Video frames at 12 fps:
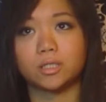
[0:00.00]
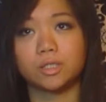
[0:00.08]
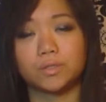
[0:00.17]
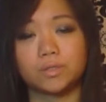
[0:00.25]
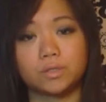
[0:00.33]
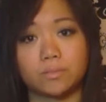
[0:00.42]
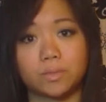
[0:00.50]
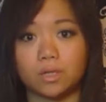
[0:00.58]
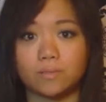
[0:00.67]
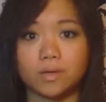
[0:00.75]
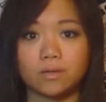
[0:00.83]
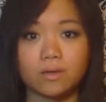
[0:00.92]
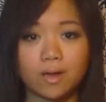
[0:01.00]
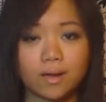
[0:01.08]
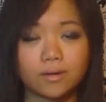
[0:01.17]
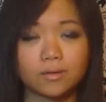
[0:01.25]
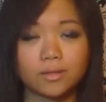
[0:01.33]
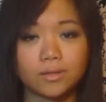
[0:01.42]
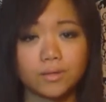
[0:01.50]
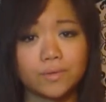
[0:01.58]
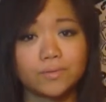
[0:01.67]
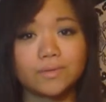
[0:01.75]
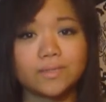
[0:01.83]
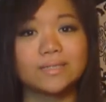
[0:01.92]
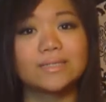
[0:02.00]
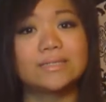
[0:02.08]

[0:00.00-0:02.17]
do something about that. You know, like,